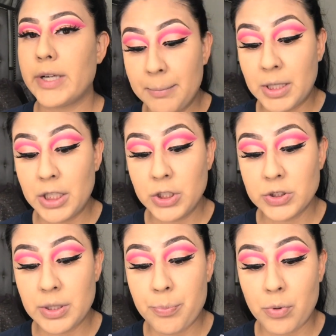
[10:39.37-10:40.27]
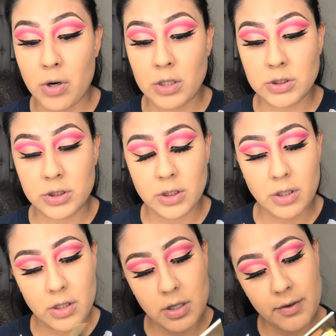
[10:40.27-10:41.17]
I'm going to use the
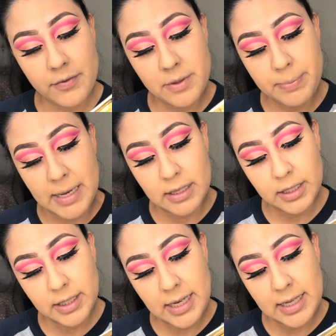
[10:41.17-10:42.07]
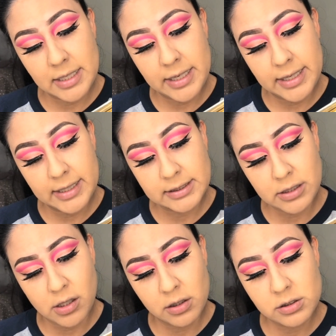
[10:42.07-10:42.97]
bronzer of the palette, and it is
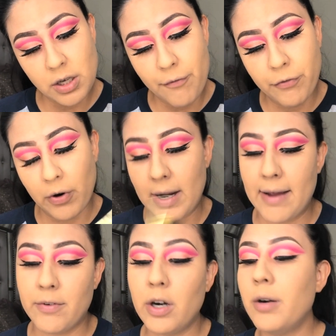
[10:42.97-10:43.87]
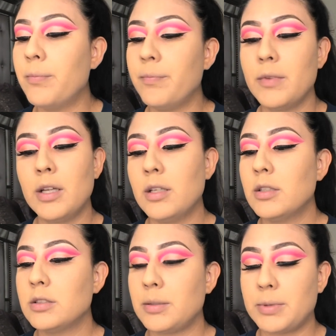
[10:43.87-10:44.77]
called Forever.
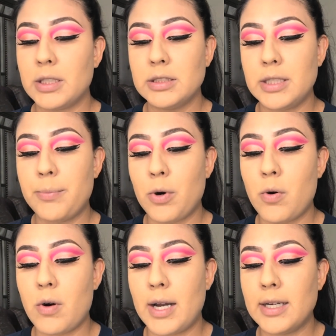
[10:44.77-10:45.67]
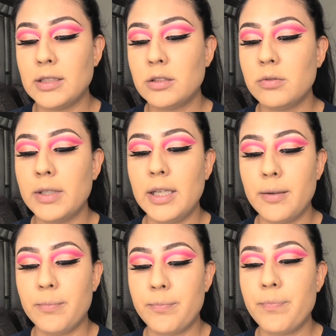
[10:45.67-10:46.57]
So I'm going to dip right into it,
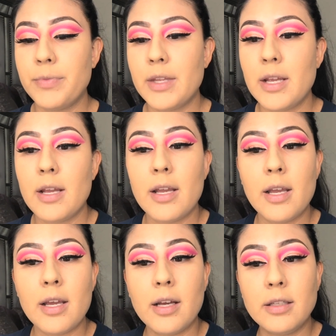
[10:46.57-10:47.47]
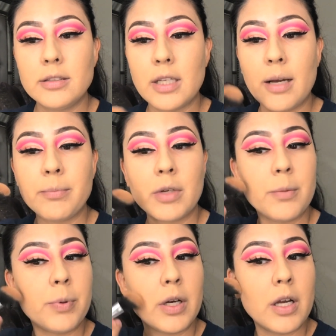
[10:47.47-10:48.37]
and I'm going
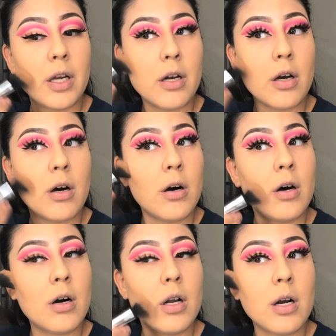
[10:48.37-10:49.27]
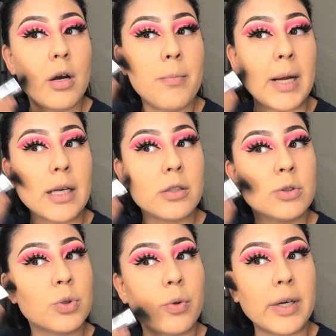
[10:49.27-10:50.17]
to put it on my
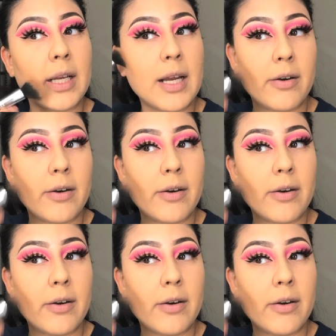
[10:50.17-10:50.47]
contouring